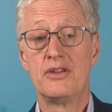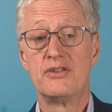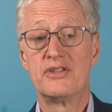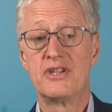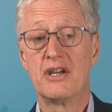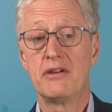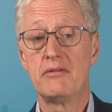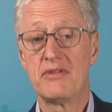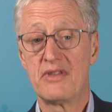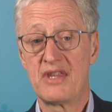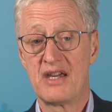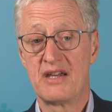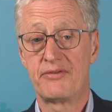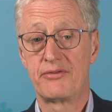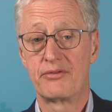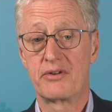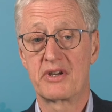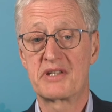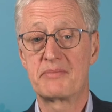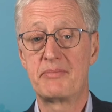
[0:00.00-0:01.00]
Don't
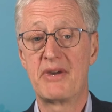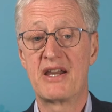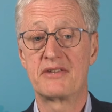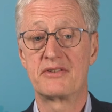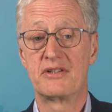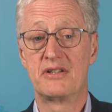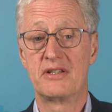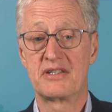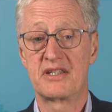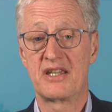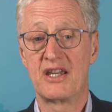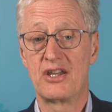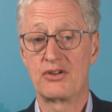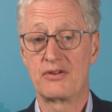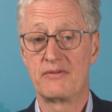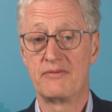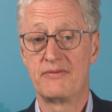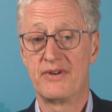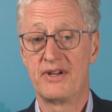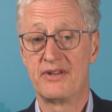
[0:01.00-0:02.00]
therefore expect a
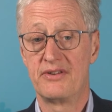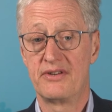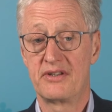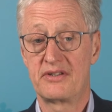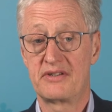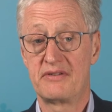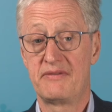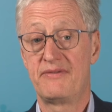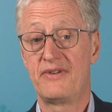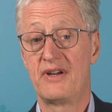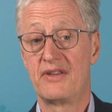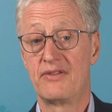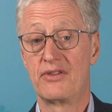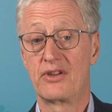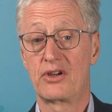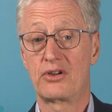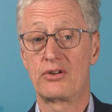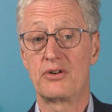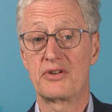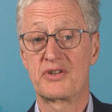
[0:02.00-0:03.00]
litigation funder to fund
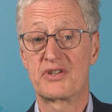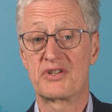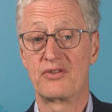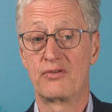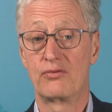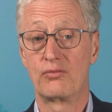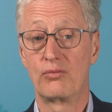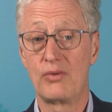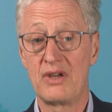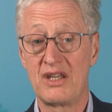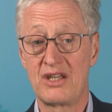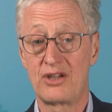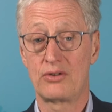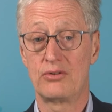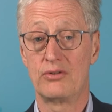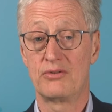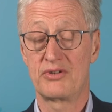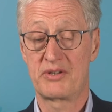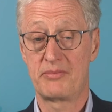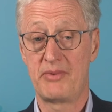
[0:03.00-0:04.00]
the costs of weak
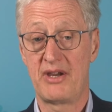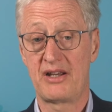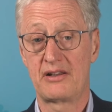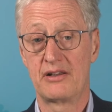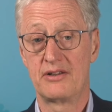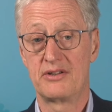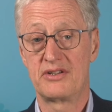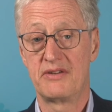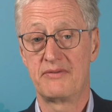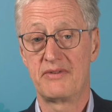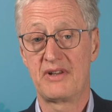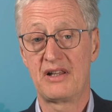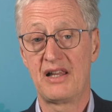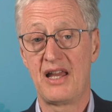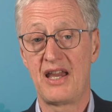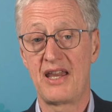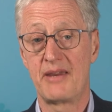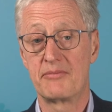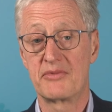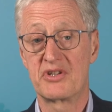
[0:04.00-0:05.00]
or speculative
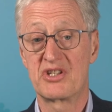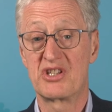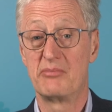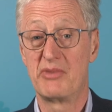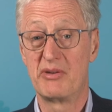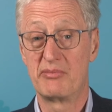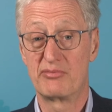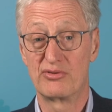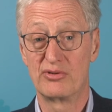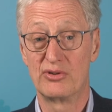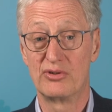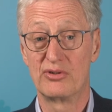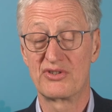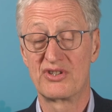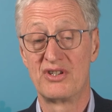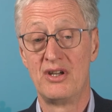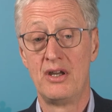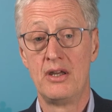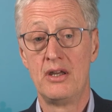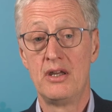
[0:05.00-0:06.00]
claims to be
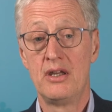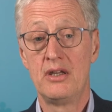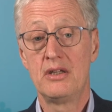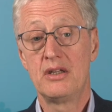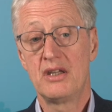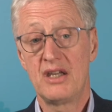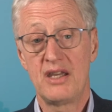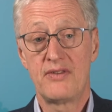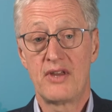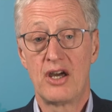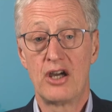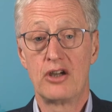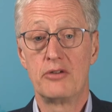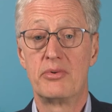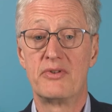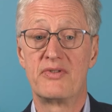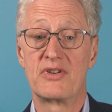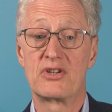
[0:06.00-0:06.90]
brought in the hope of